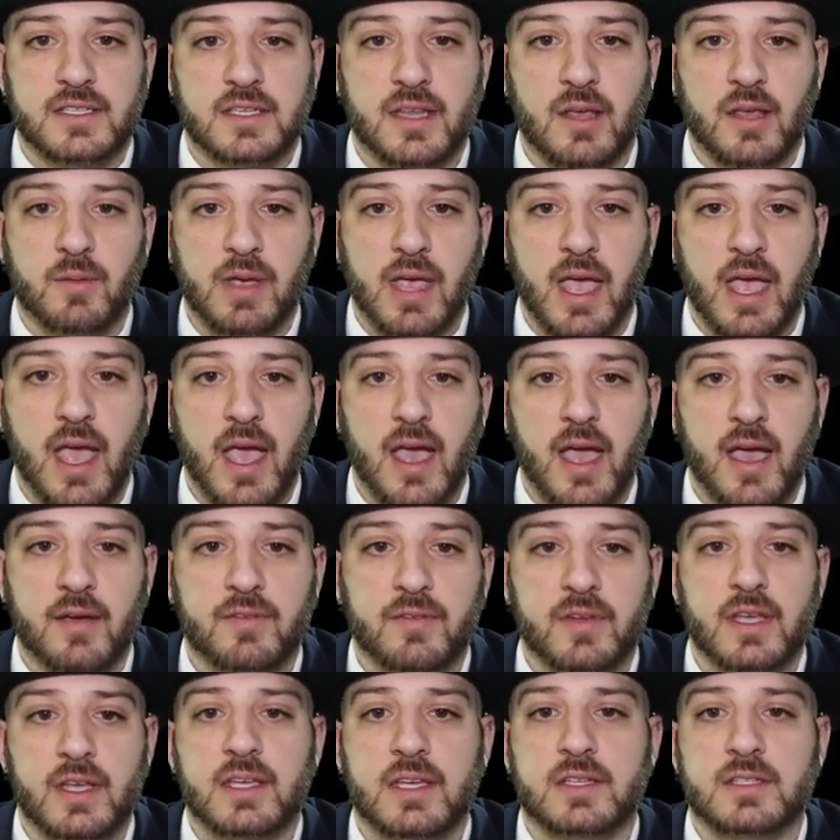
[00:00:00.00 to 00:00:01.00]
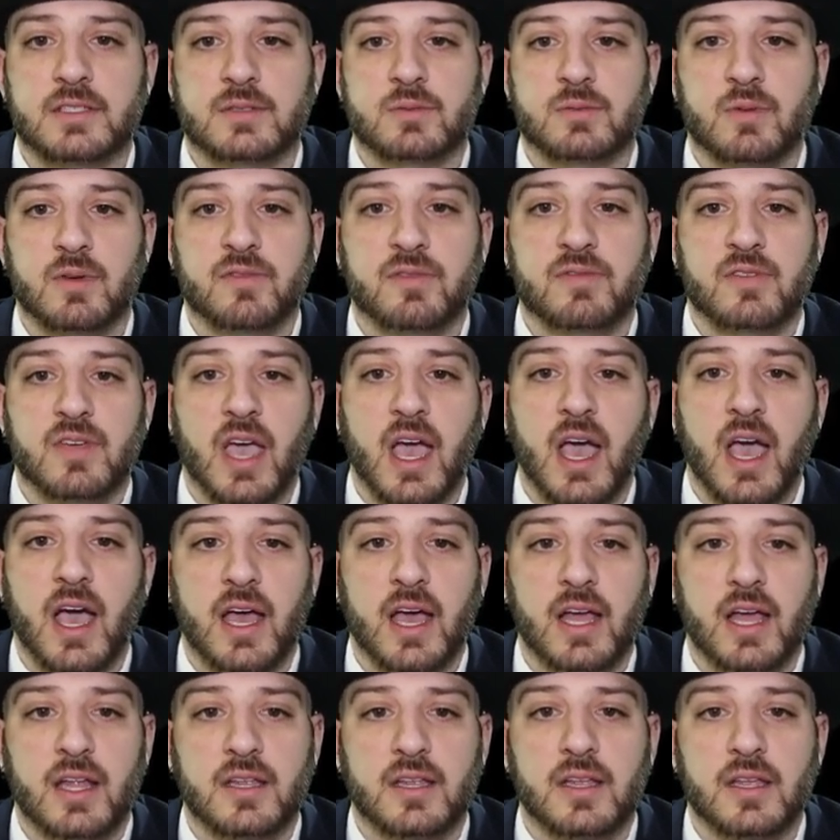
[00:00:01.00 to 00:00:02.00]
we have is we've
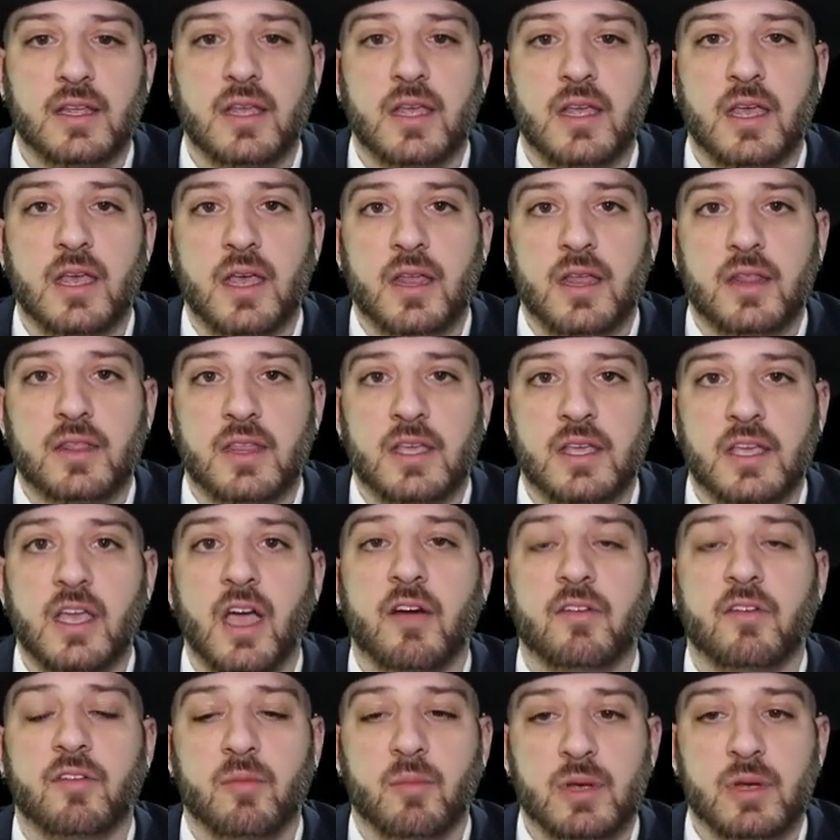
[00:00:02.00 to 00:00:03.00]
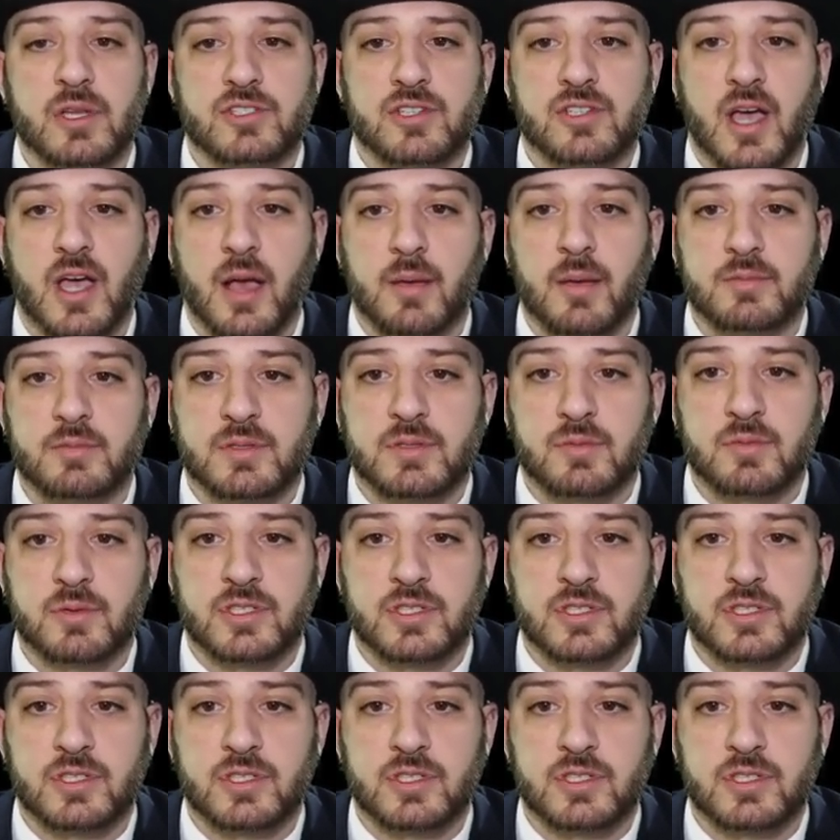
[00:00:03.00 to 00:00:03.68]
got the government jobs, which